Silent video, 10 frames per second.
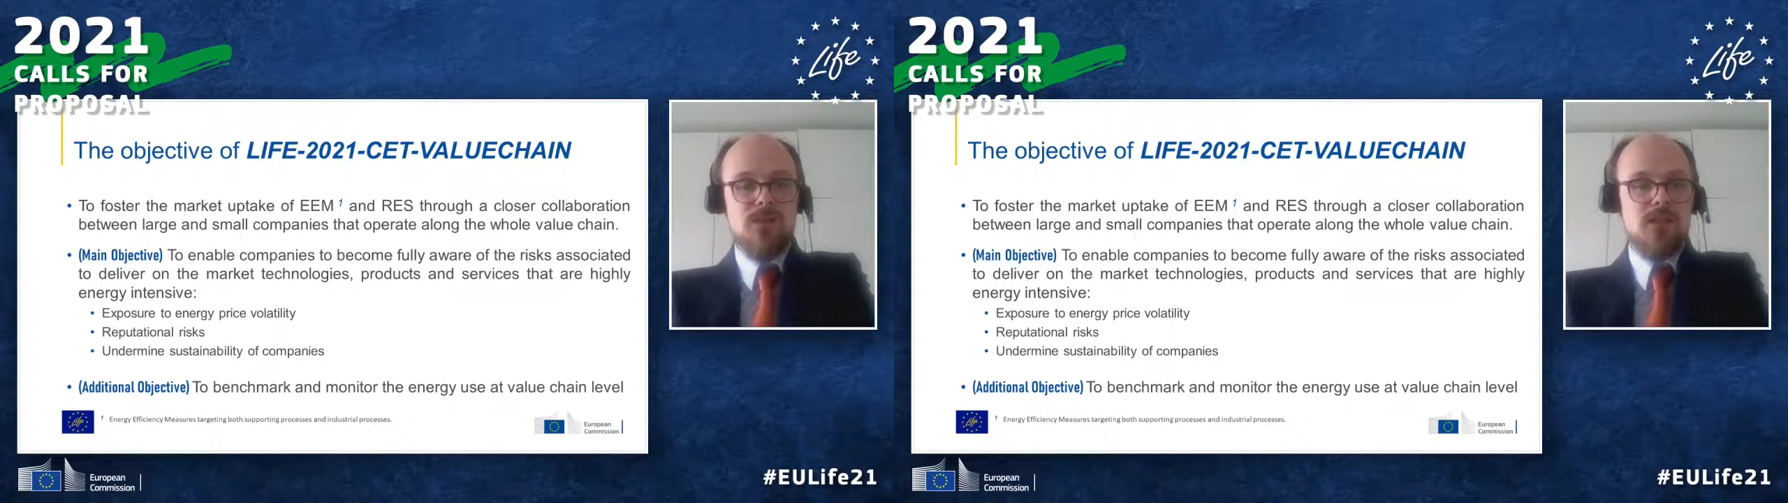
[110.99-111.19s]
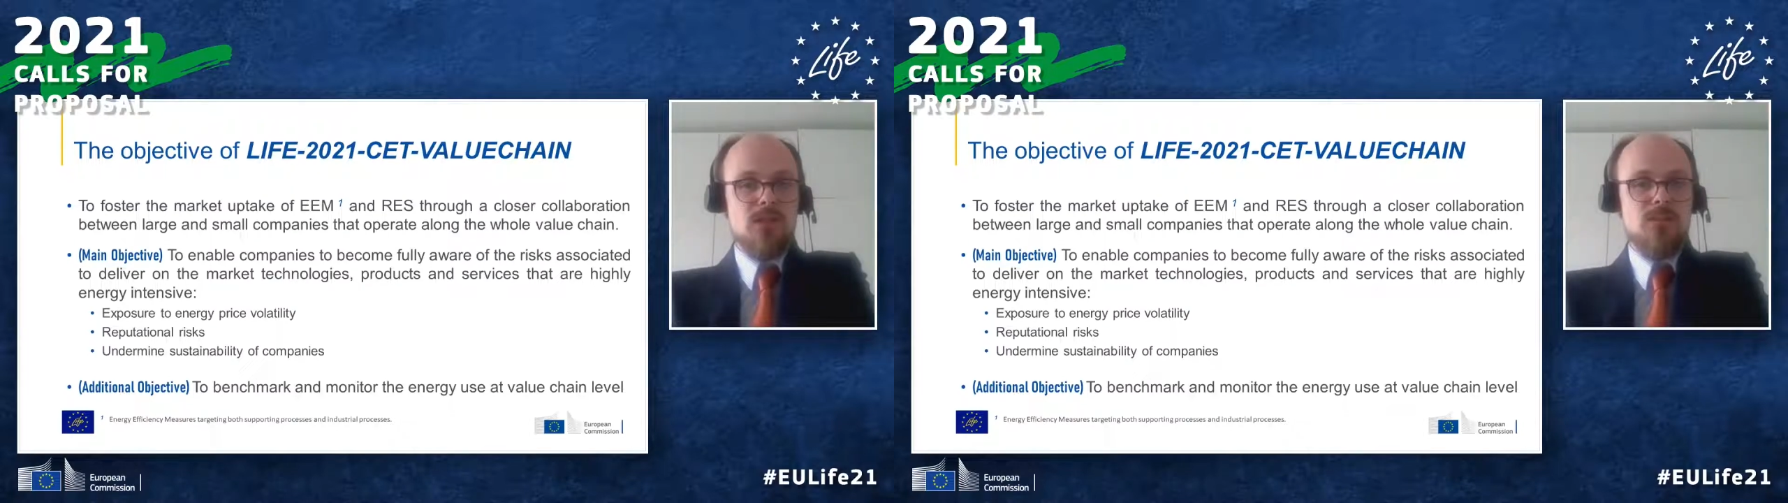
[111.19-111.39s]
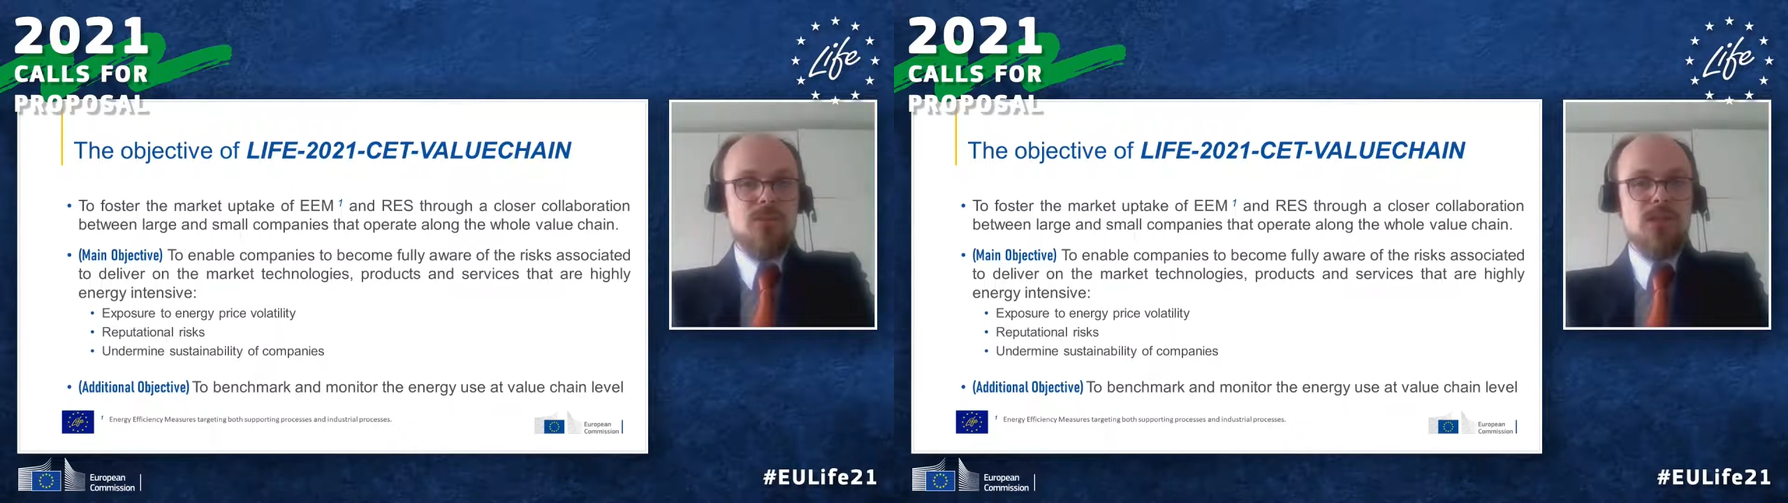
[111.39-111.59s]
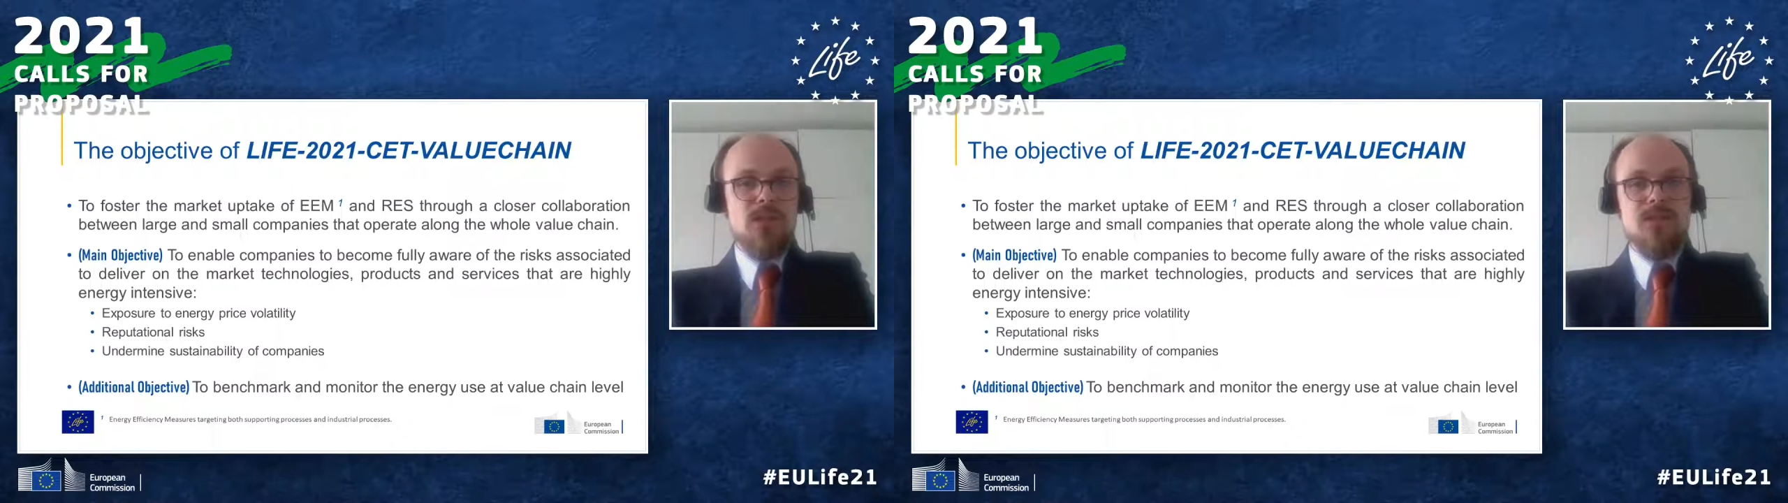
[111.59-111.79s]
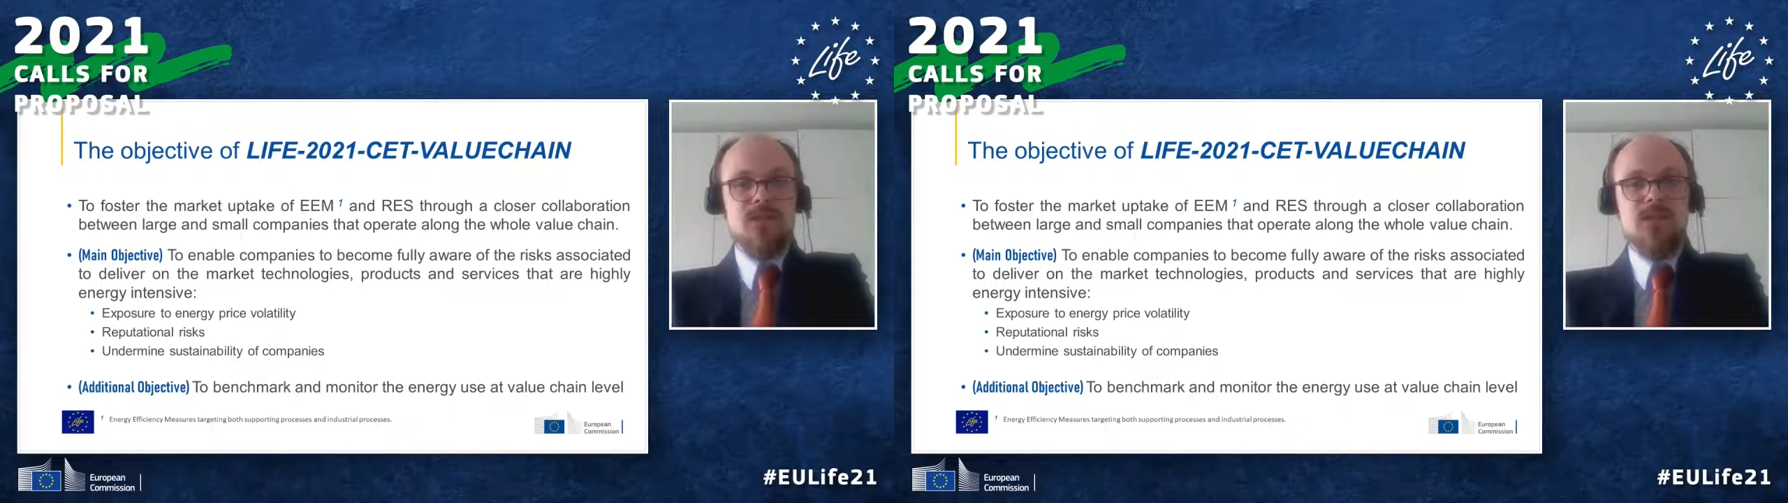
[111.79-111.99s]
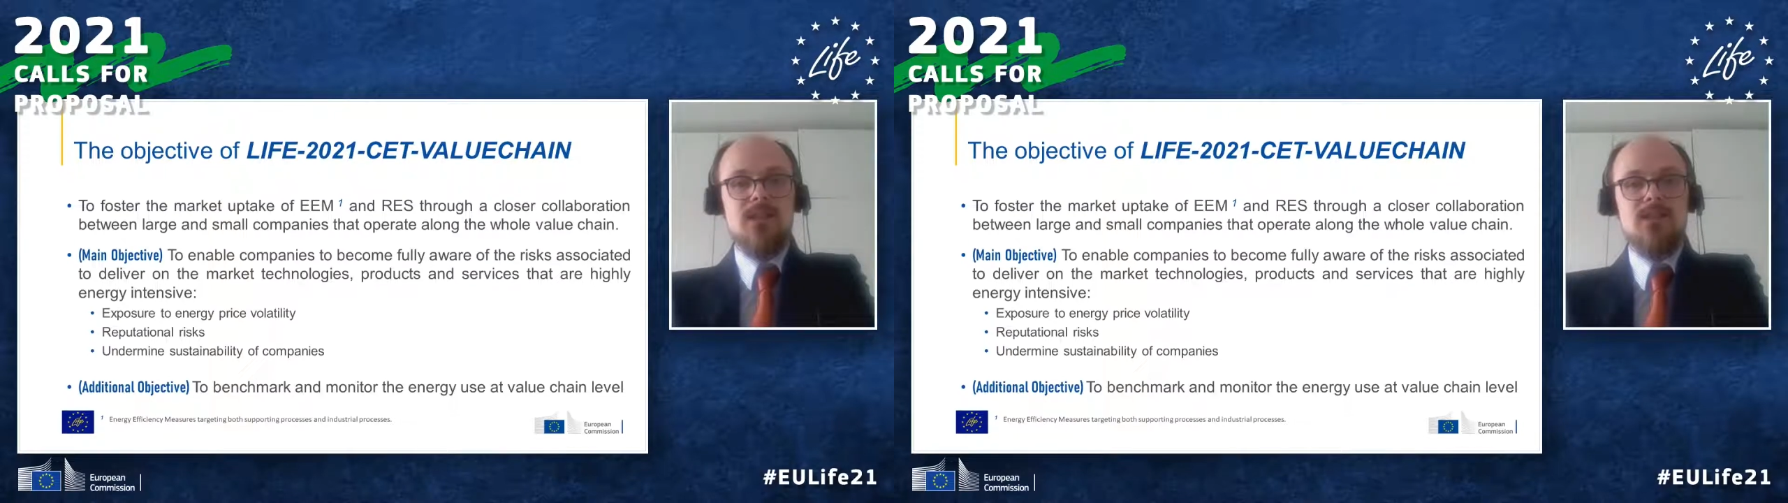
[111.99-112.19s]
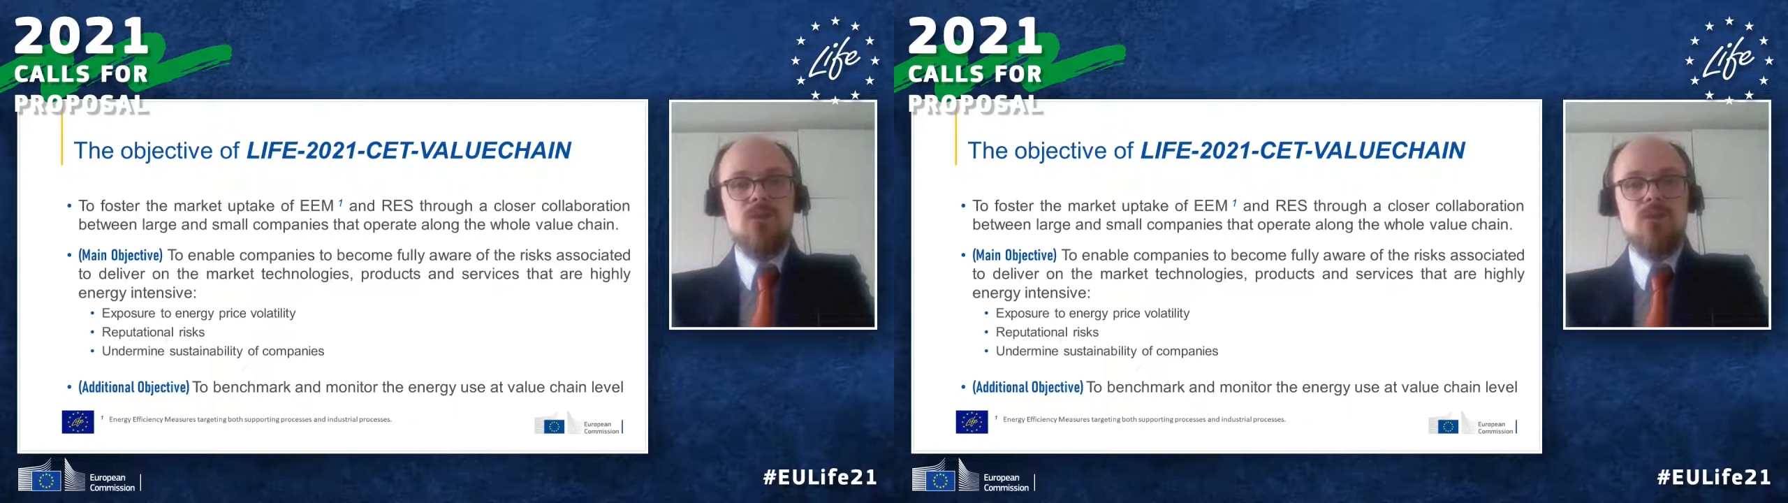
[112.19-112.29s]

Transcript: the topic is really